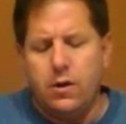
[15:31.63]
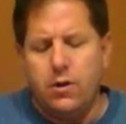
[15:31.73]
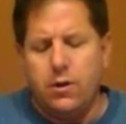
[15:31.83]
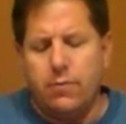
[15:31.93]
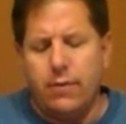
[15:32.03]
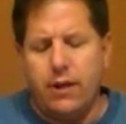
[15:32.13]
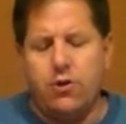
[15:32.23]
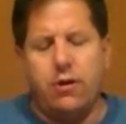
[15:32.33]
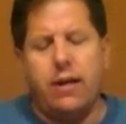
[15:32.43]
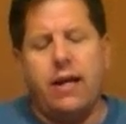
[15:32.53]
just to make
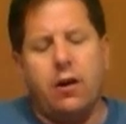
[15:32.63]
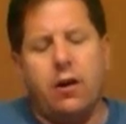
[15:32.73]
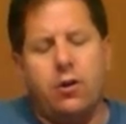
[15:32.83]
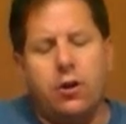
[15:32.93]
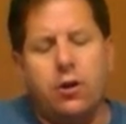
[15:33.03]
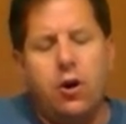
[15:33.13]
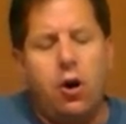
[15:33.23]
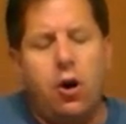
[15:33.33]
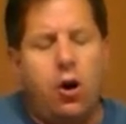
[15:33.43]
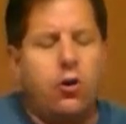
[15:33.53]
sure I get all the
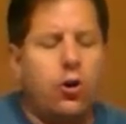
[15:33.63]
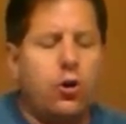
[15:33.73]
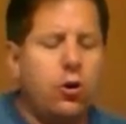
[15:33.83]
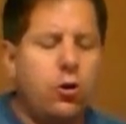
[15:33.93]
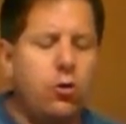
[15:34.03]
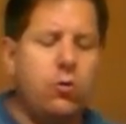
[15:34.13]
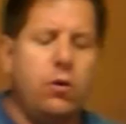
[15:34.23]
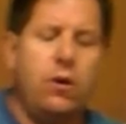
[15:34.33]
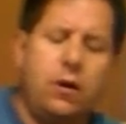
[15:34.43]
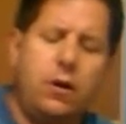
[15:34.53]
glue
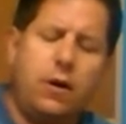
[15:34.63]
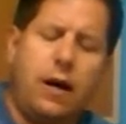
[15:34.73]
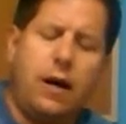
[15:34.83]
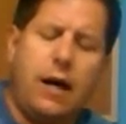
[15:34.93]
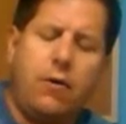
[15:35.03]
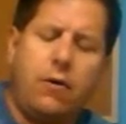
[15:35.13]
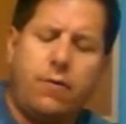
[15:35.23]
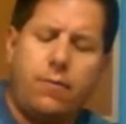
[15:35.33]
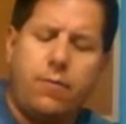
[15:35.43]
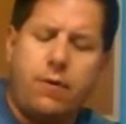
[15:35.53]
out
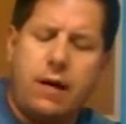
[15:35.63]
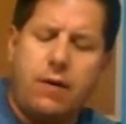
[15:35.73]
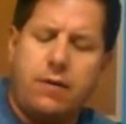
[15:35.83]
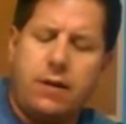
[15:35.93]
from around.